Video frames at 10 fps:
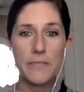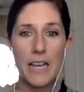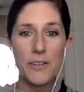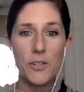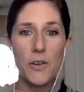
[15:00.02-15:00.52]

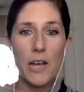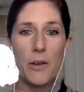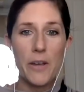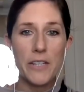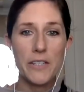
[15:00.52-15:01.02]
I don't because know how
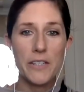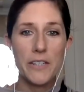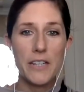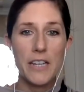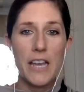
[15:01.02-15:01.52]
I.
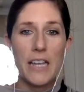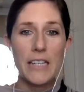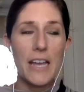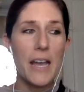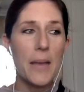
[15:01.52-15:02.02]

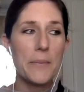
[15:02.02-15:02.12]
Yeah, I